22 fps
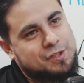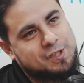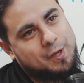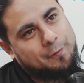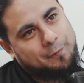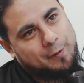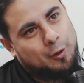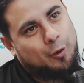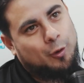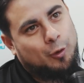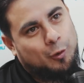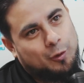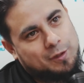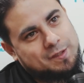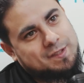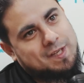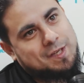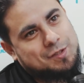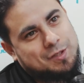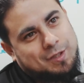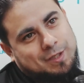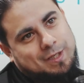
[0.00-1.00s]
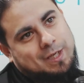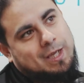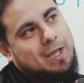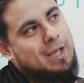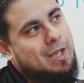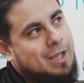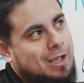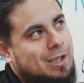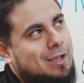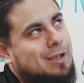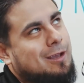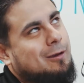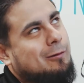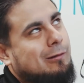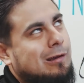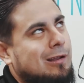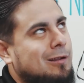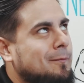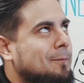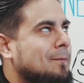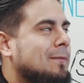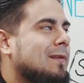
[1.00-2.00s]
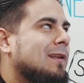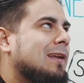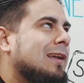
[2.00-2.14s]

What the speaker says: yourself in a hole essentially. Well,